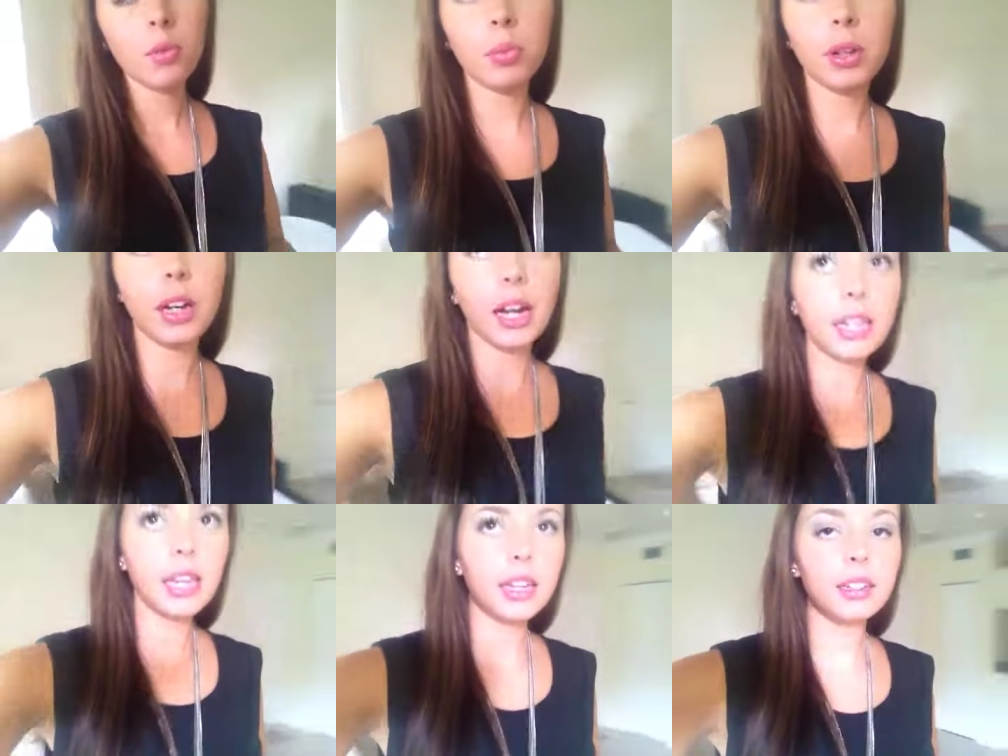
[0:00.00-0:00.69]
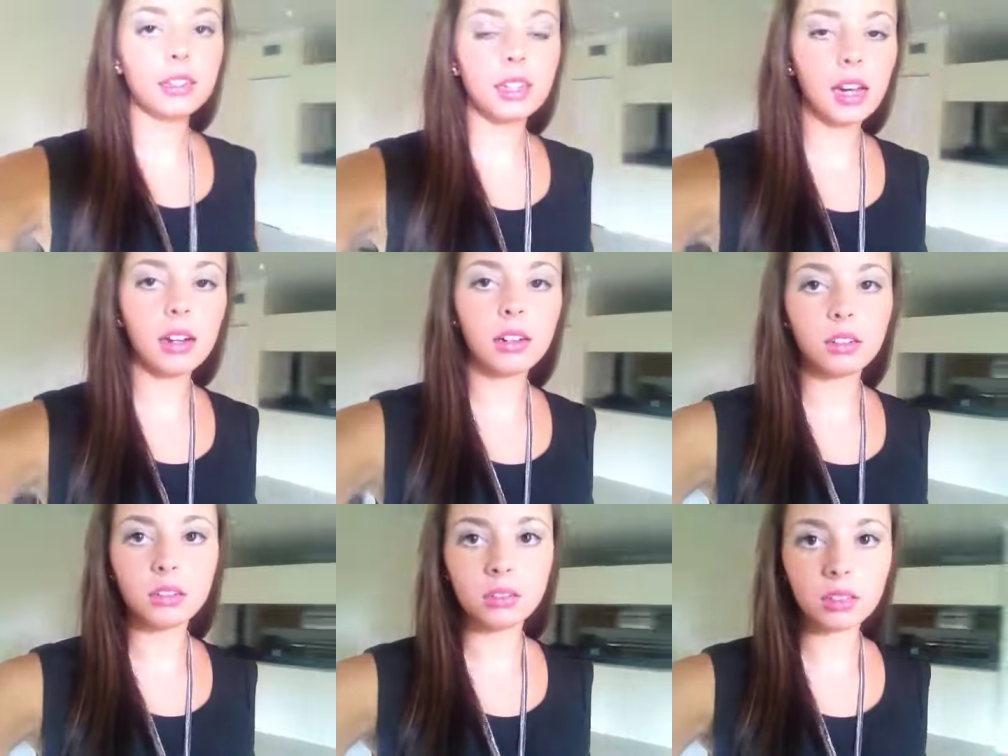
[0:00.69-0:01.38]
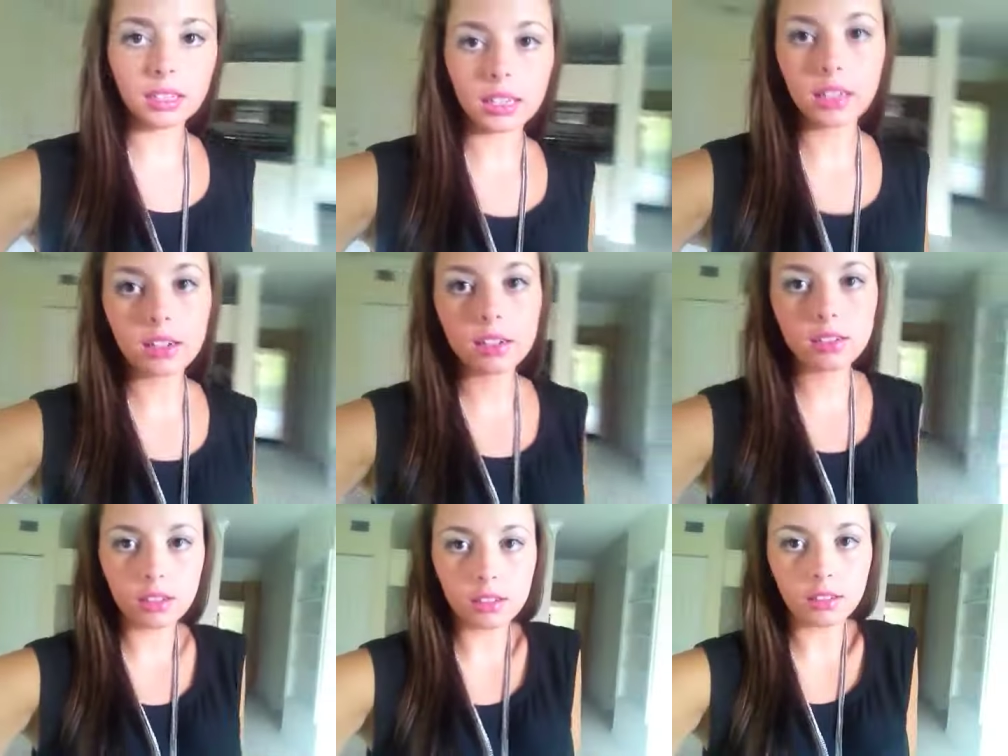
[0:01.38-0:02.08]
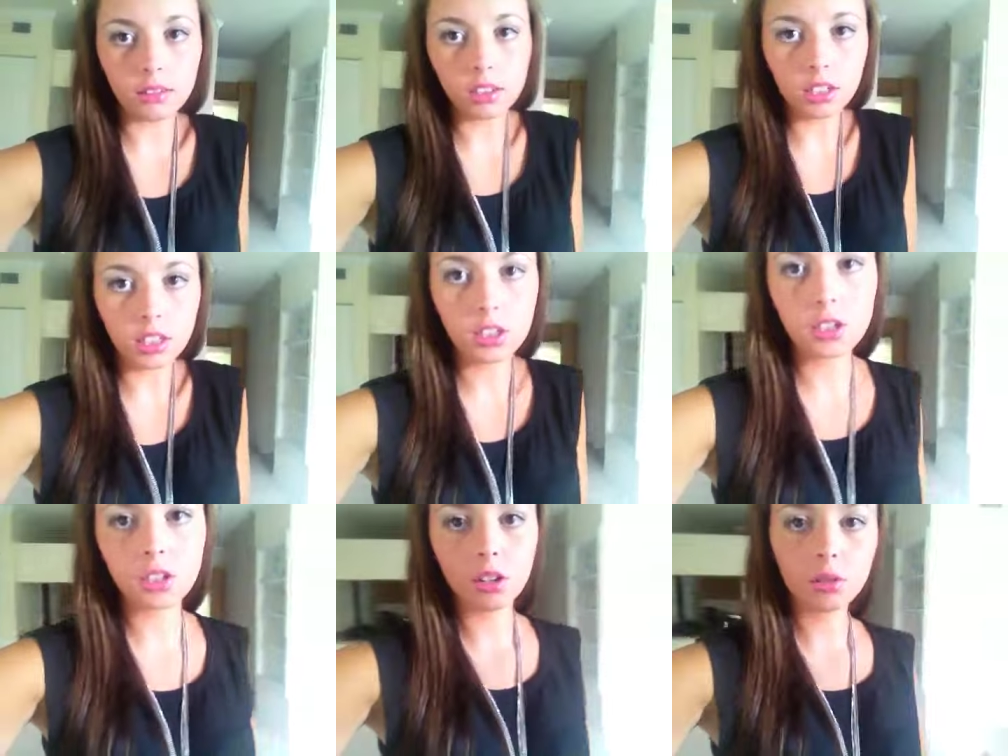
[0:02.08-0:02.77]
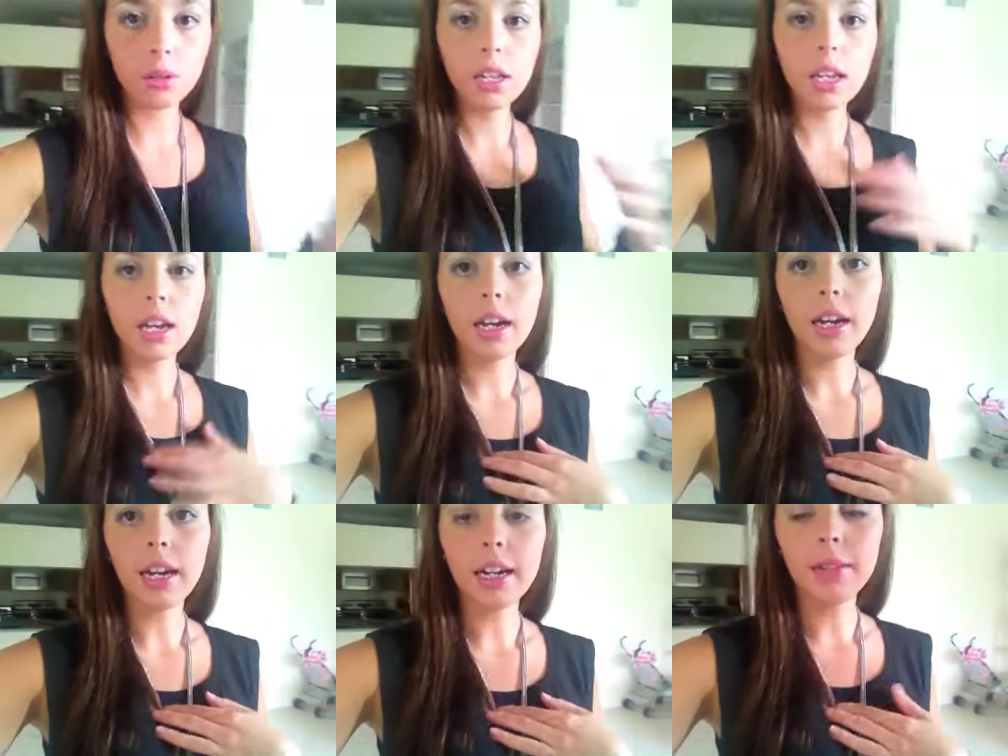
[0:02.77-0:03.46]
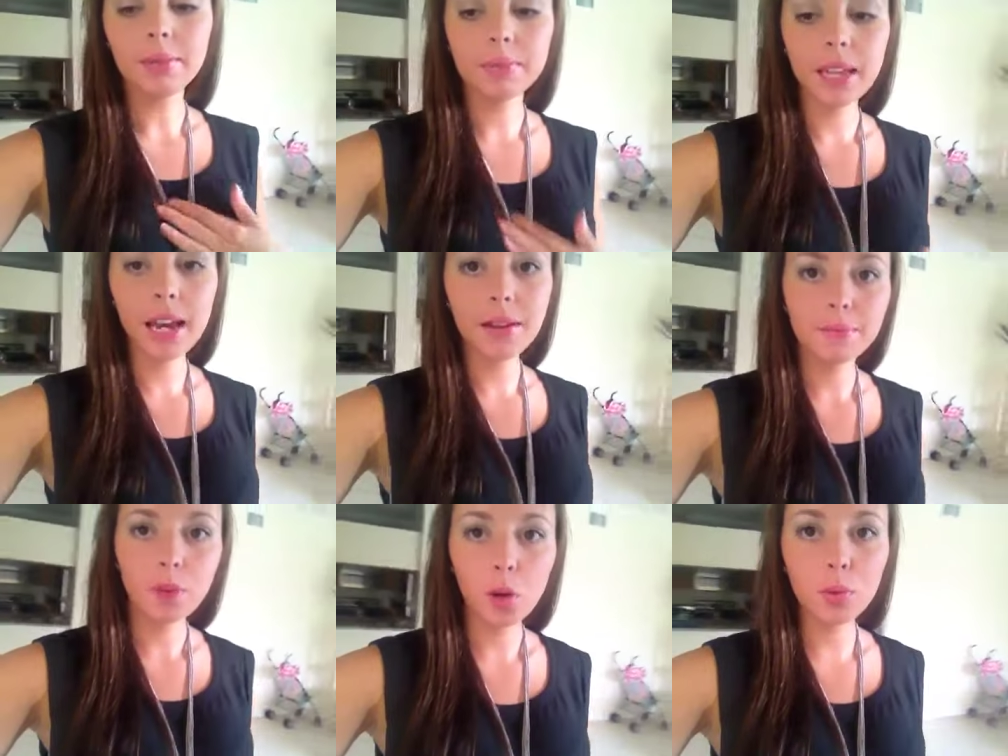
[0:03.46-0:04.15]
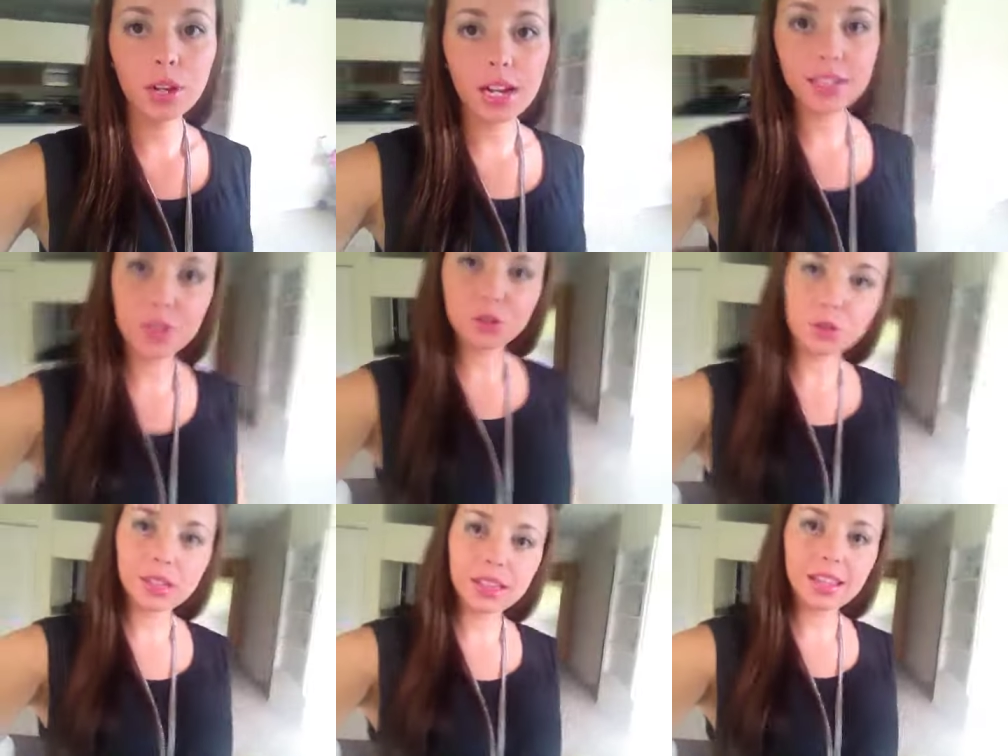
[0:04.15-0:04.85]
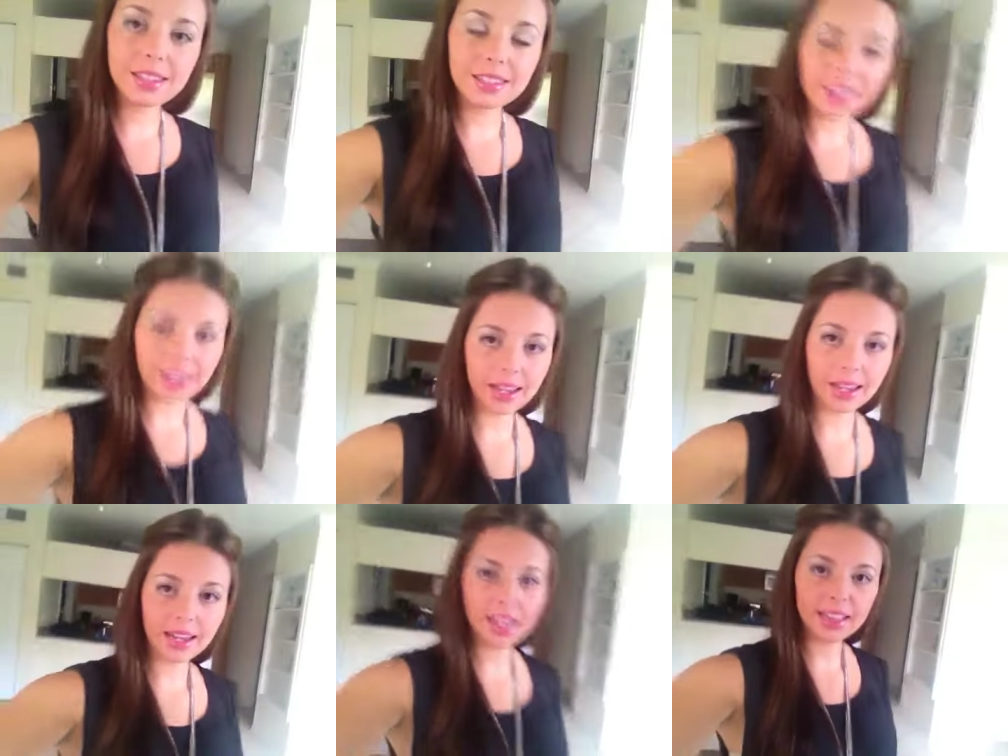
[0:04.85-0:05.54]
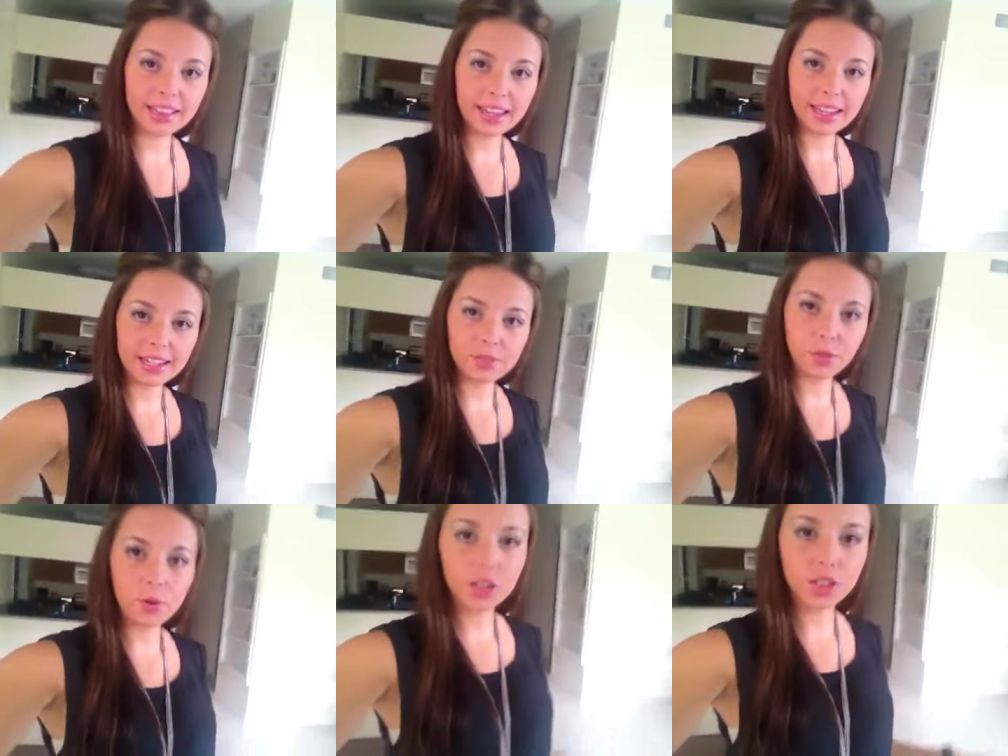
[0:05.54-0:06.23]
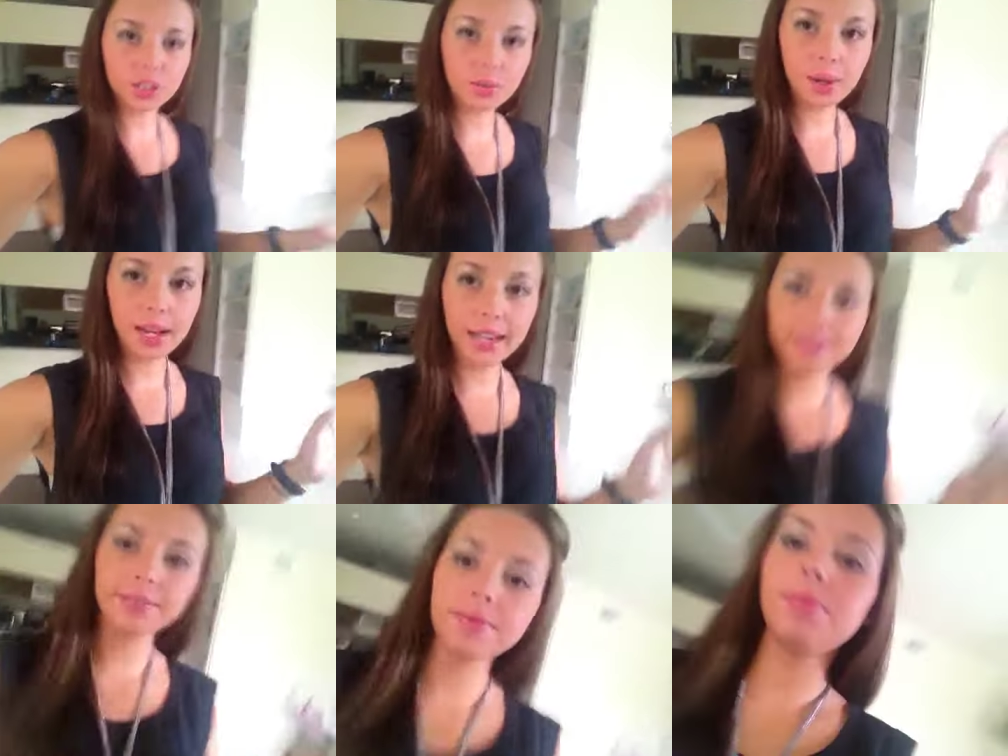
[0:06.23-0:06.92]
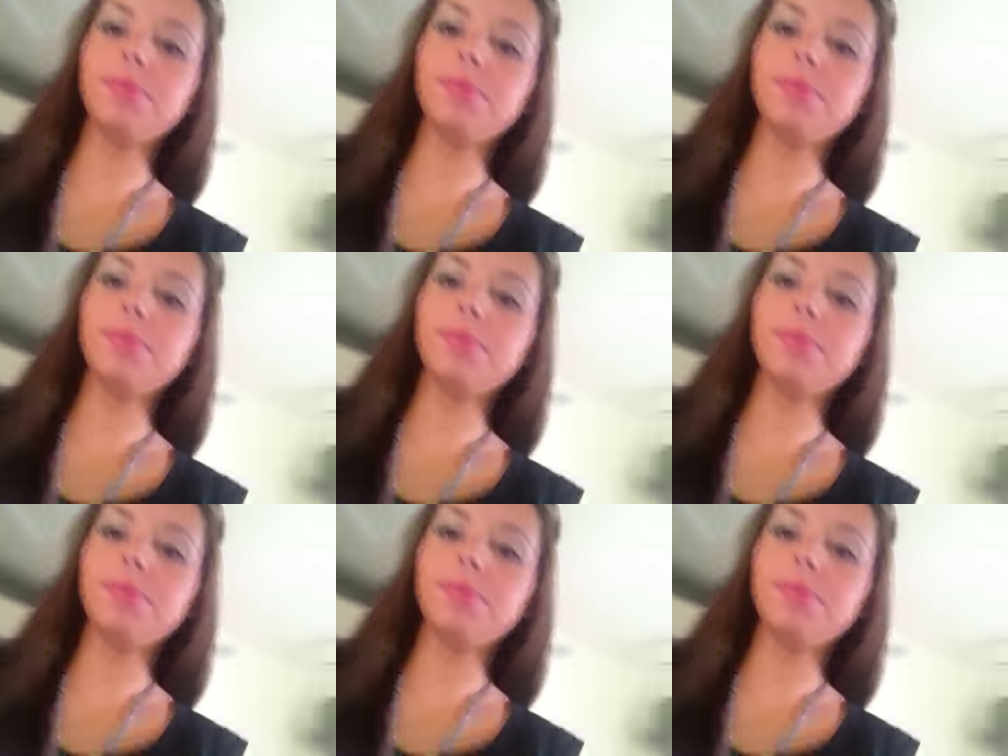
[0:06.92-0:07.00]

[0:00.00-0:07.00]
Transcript: But I can't tell, like it just doesn't look good. So um, yeah, hope you guys enjoyed this, and thanks for watching. Bye!